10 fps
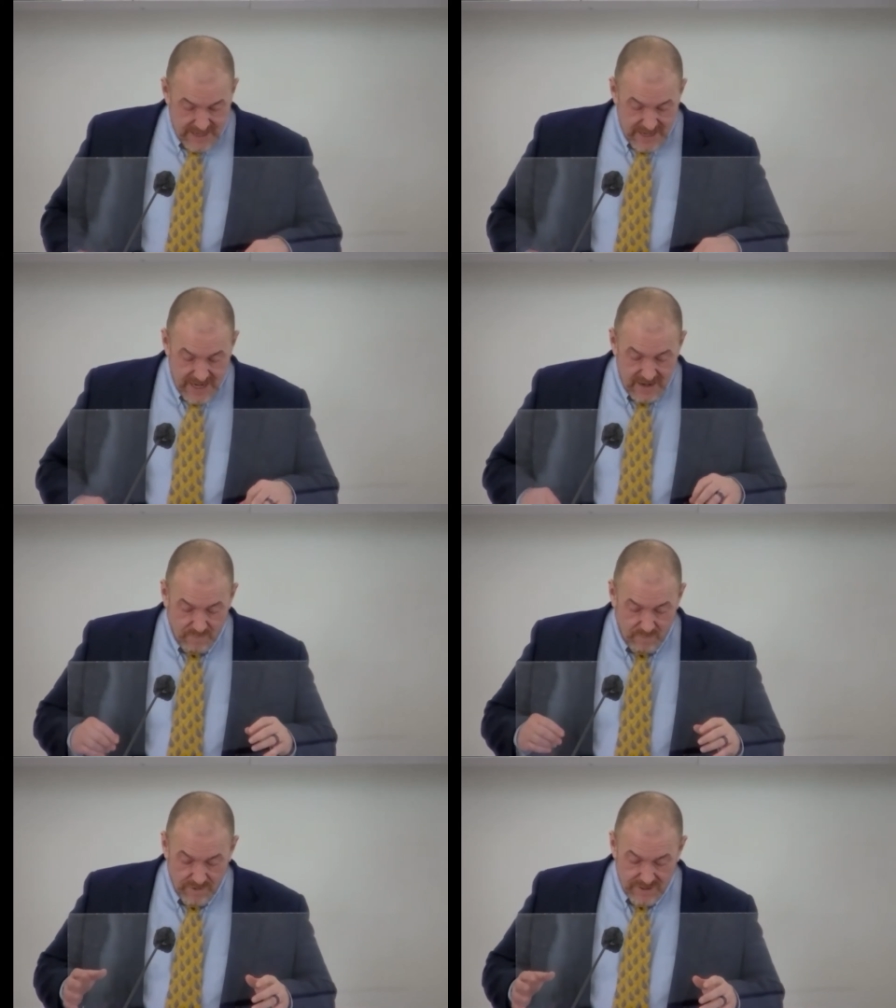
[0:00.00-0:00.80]

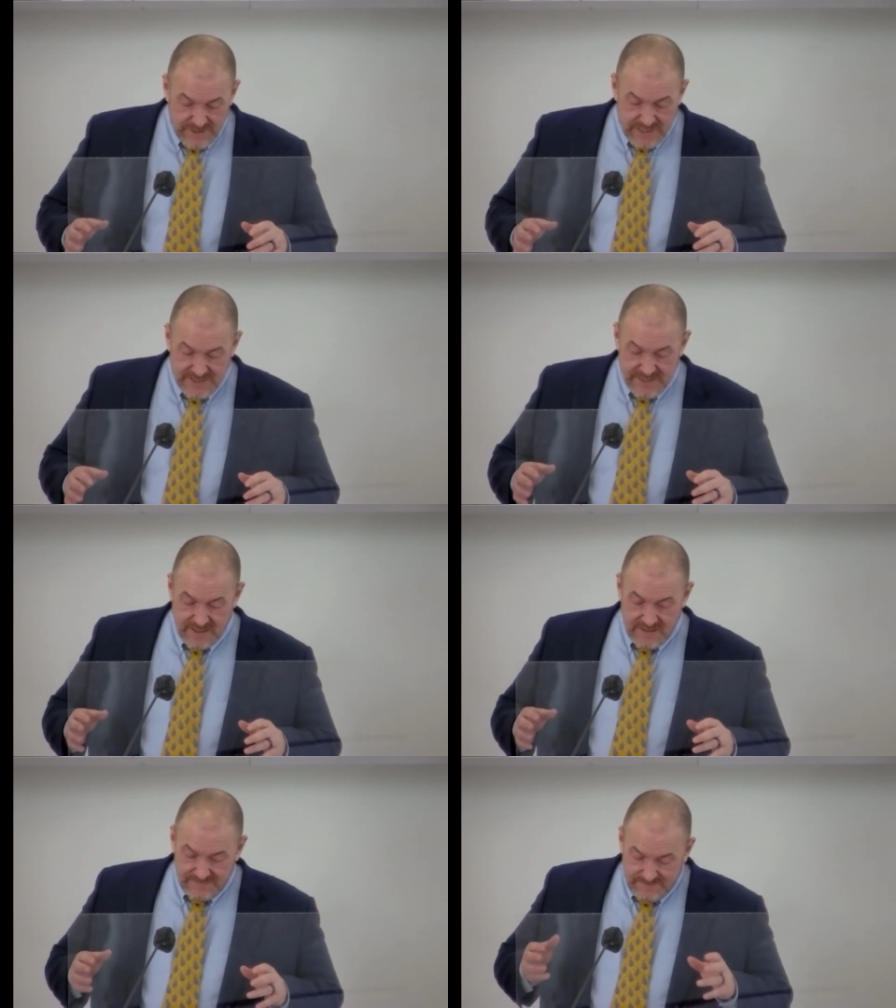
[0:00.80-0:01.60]
And Woods, is
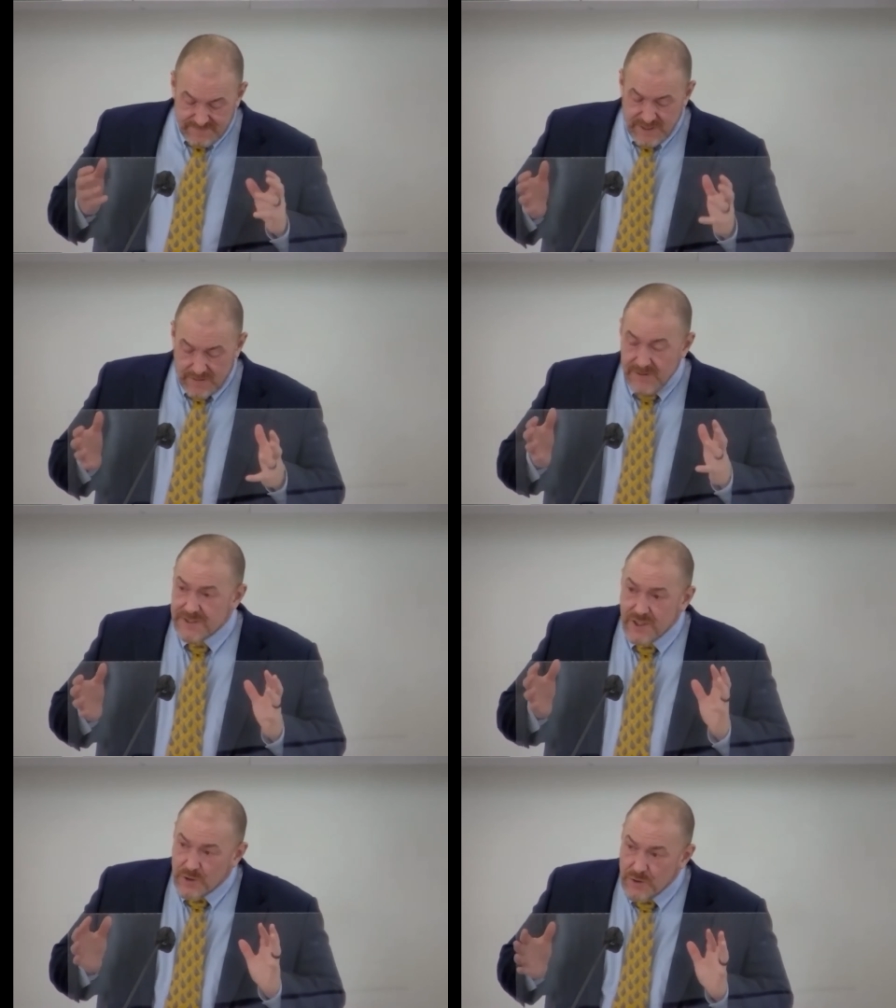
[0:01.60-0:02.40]

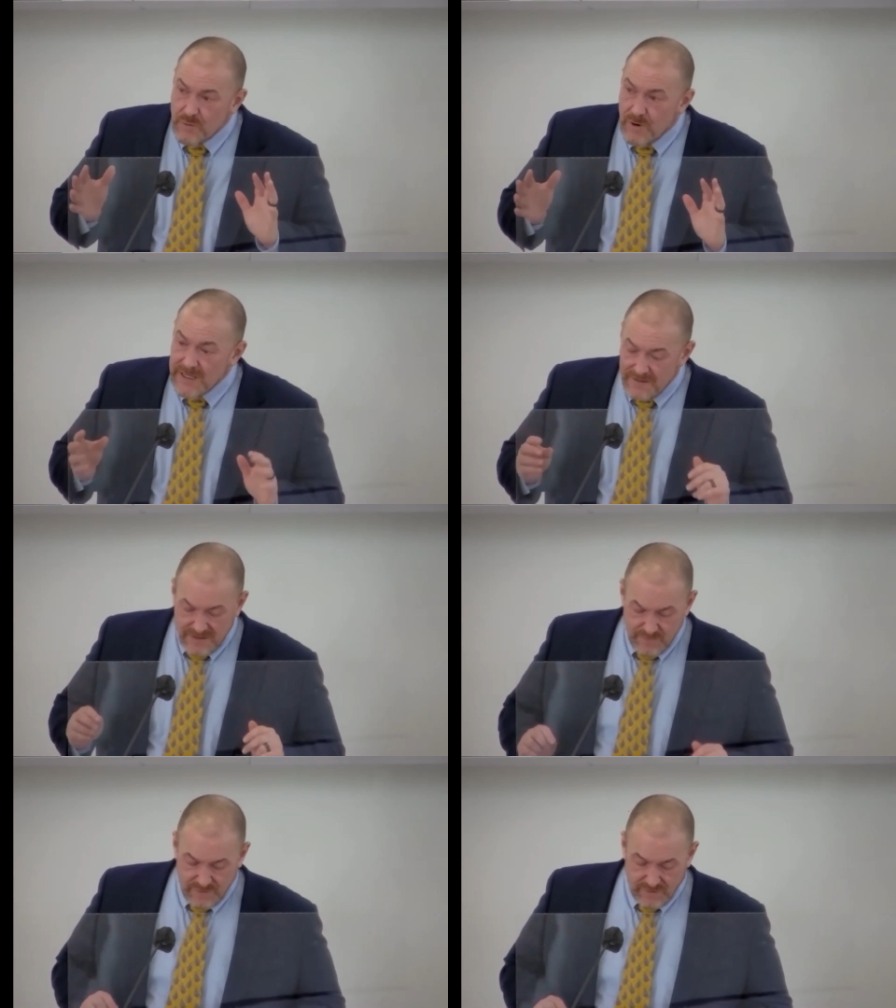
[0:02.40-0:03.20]
a good white
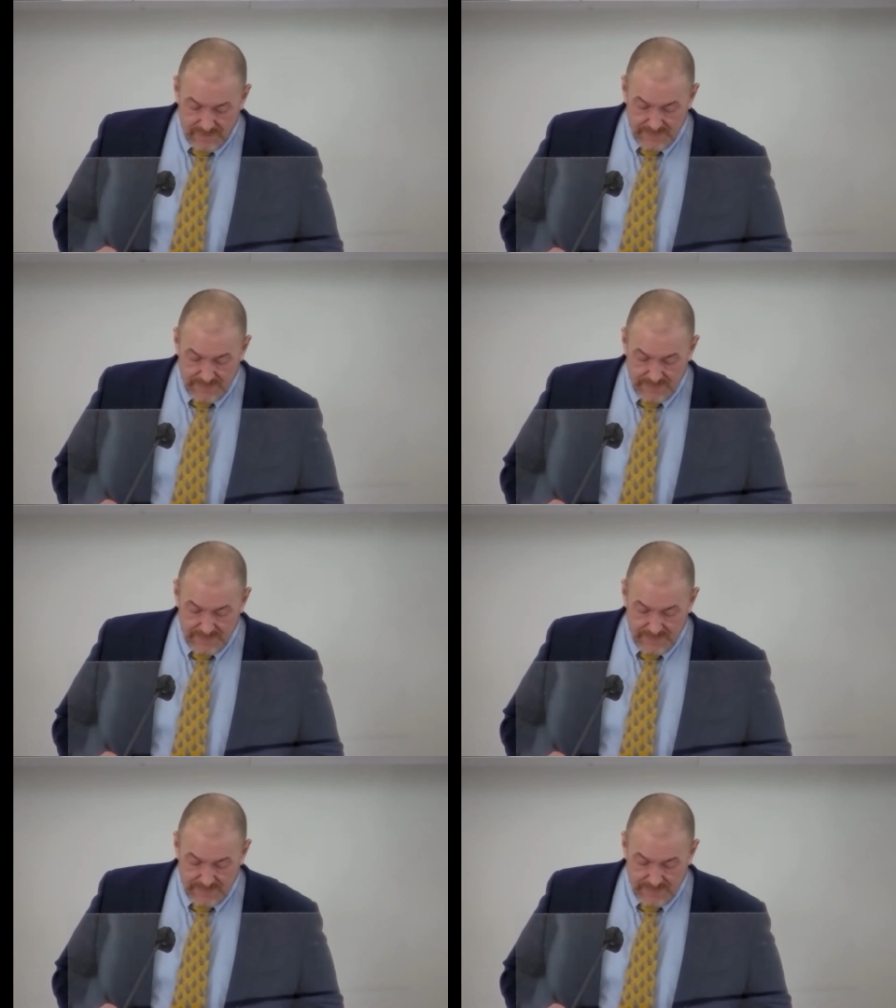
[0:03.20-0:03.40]
liberal.